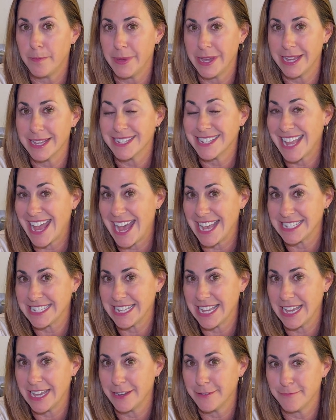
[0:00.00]
biggest
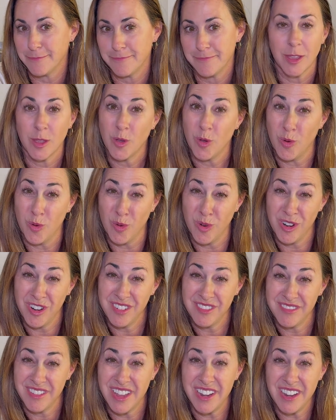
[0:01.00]
asset
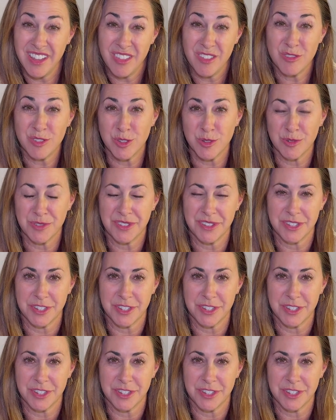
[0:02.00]
or another source of